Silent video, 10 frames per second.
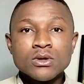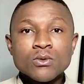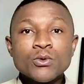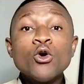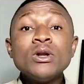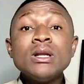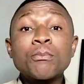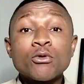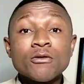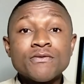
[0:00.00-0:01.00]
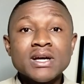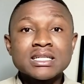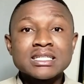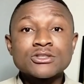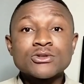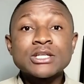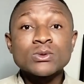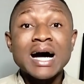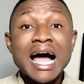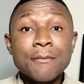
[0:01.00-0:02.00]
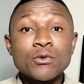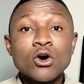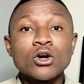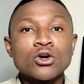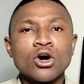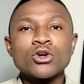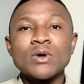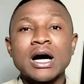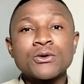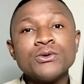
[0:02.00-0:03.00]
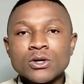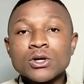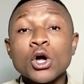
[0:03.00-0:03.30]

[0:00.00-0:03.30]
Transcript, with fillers: We only profess and try to hide God. God, you are good.